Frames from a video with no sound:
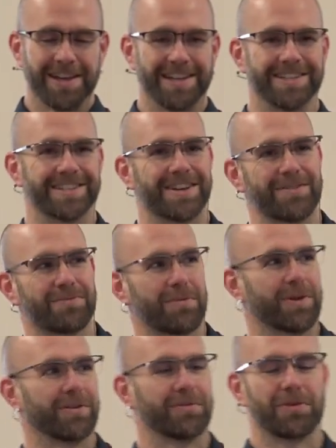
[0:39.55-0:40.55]
is
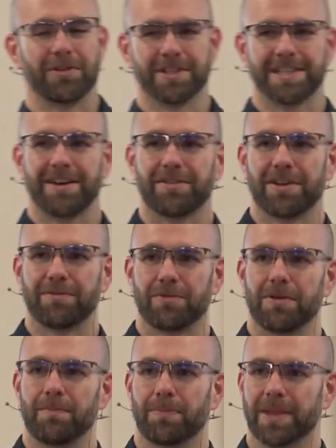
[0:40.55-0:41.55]
from a little further south. I'm
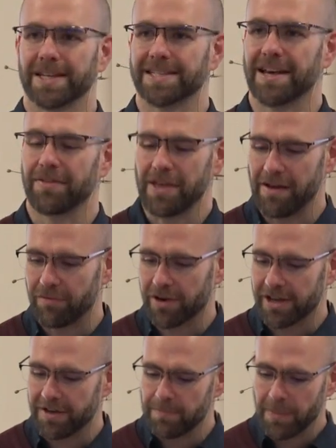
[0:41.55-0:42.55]
from South
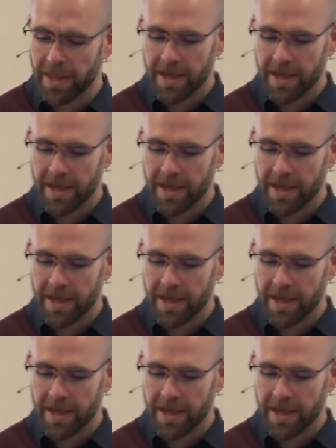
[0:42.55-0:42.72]
Africa.